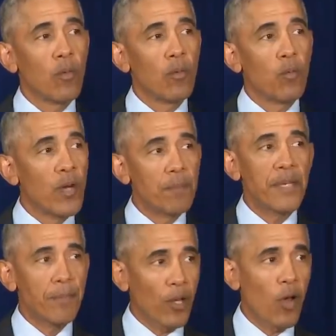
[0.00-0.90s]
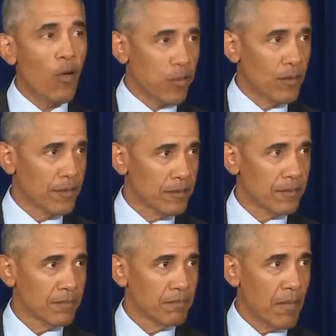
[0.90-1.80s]
win people over
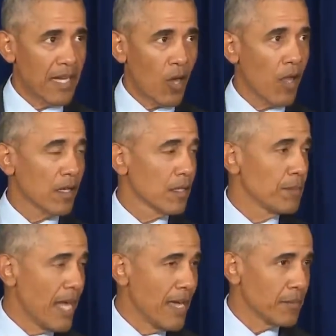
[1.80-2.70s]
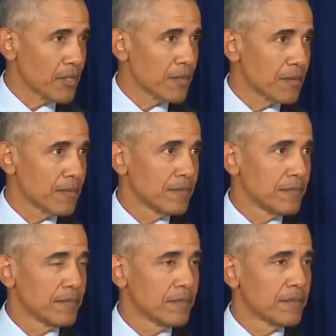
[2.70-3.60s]
by calling them names
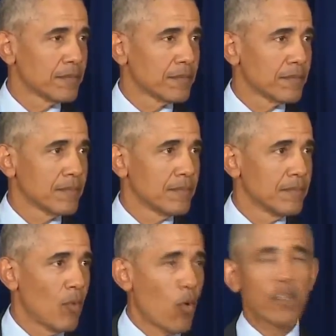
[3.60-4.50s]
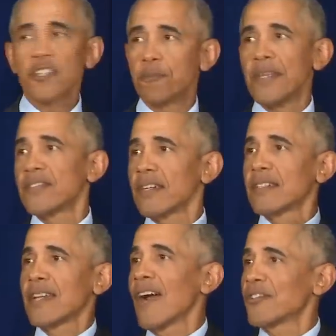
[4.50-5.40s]
or dismissing
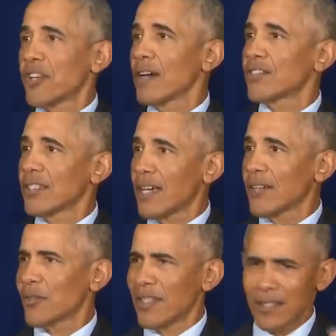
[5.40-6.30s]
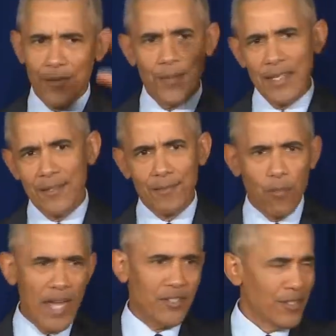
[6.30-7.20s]
entire chunks of the country as, as
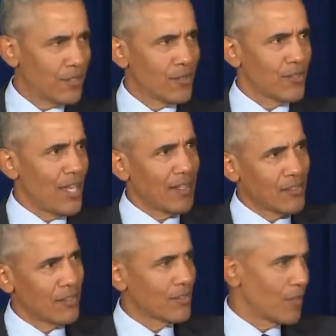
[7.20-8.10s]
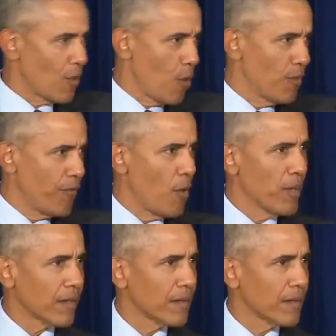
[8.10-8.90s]
racist or sexist or homophobic.